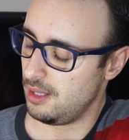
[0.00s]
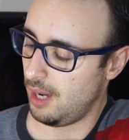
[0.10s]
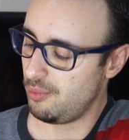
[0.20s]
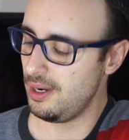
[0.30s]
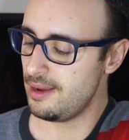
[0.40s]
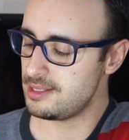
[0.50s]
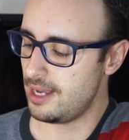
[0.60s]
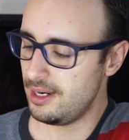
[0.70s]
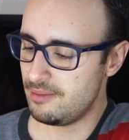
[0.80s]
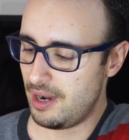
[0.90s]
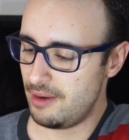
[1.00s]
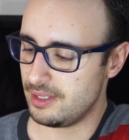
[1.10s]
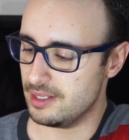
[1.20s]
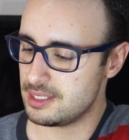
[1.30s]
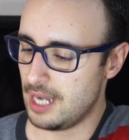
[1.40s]
I'm really excited about
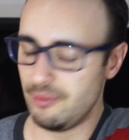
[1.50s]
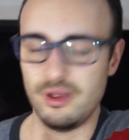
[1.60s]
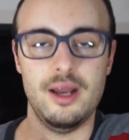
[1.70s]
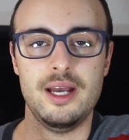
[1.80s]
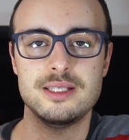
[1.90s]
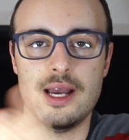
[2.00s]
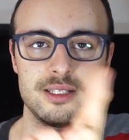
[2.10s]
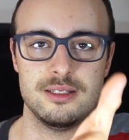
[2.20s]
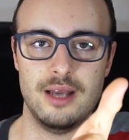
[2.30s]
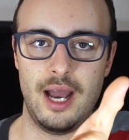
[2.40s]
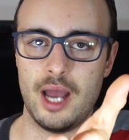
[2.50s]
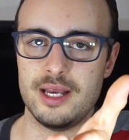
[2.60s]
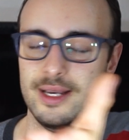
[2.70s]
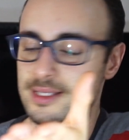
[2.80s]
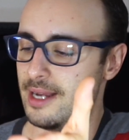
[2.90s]
this. As
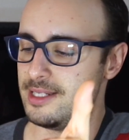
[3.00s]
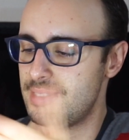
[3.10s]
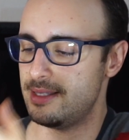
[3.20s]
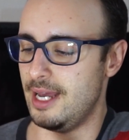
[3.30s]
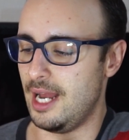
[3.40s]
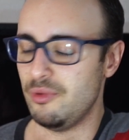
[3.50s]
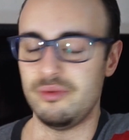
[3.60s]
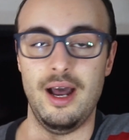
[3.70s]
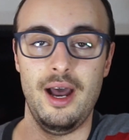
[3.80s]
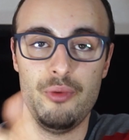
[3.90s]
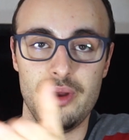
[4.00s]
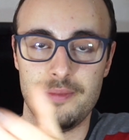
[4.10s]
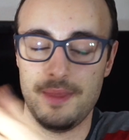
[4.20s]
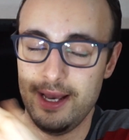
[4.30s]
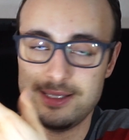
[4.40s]
I just said, I
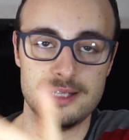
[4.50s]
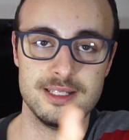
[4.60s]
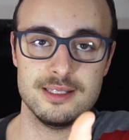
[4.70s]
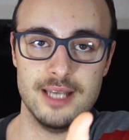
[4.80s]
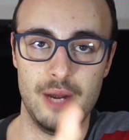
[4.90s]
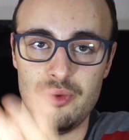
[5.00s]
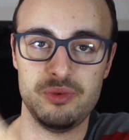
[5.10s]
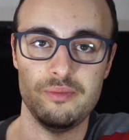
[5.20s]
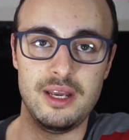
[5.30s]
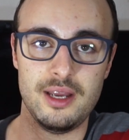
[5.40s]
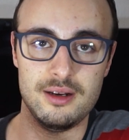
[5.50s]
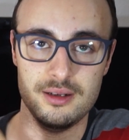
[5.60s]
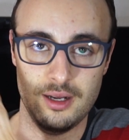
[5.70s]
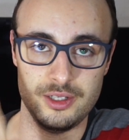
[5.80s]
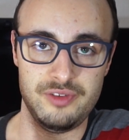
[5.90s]
will be making
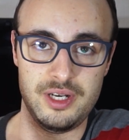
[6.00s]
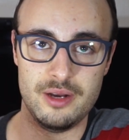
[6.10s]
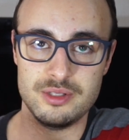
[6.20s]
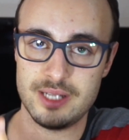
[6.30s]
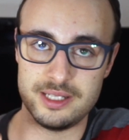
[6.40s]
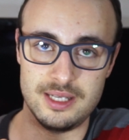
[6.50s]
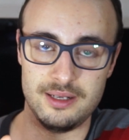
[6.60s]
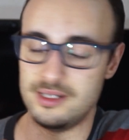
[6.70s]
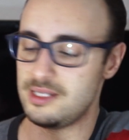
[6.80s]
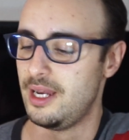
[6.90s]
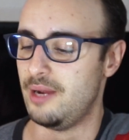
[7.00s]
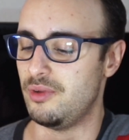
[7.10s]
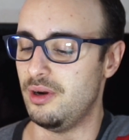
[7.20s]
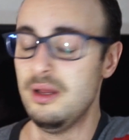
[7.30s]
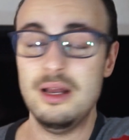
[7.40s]
other videos testing this
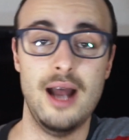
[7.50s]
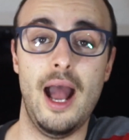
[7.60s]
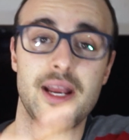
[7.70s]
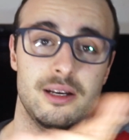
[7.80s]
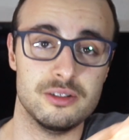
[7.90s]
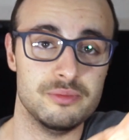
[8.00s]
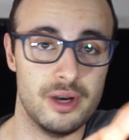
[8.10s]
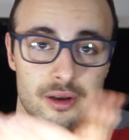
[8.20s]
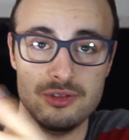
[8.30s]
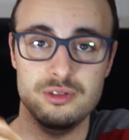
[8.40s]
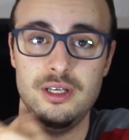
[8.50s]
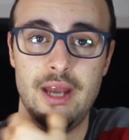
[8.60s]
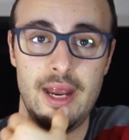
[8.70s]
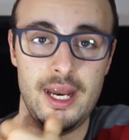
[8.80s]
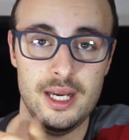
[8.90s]
camera. I can compare it to
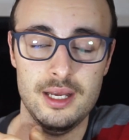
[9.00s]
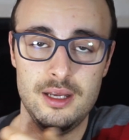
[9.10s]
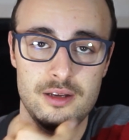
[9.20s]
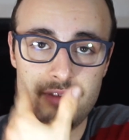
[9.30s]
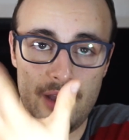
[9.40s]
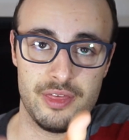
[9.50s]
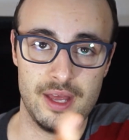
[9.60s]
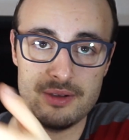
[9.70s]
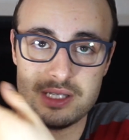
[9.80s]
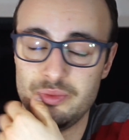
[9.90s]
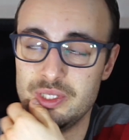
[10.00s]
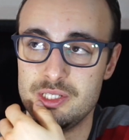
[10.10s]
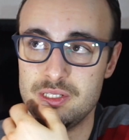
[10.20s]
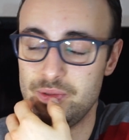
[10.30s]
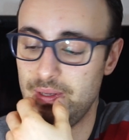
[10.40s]
the A5000, which
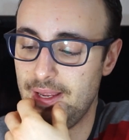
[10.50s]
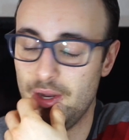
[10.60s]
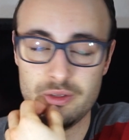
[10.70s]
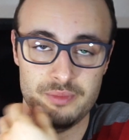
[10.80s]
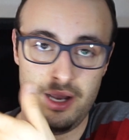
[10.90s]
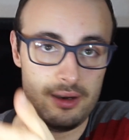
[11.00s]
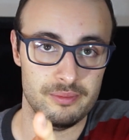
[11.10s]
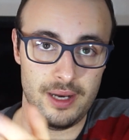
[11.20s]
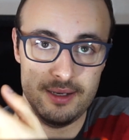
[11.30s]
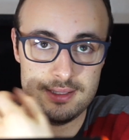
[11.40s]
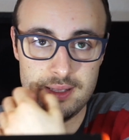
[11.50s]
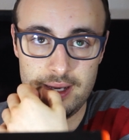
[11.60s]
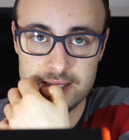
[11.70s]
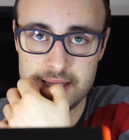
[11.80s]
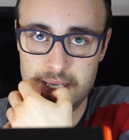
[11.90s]
is a really old model by these
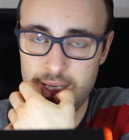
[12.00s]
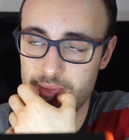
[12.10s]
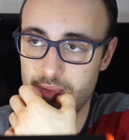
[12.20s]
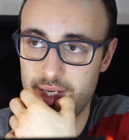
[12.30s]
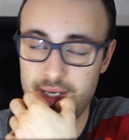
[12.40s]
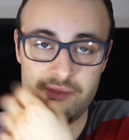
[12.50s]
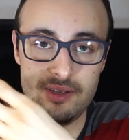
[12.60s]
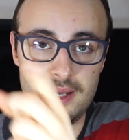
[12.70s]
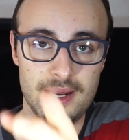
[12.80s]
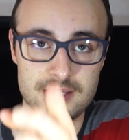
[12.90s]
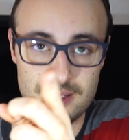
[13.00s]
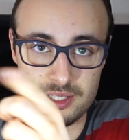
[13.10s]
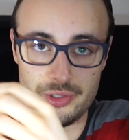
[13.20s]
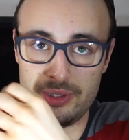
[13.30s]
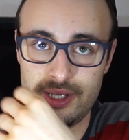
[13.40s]
days. But nevertheless, it's a
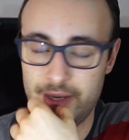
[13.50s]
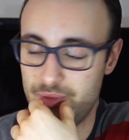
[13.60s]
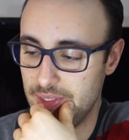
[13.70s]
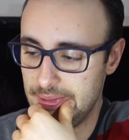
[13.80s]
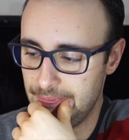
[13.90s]
good camera.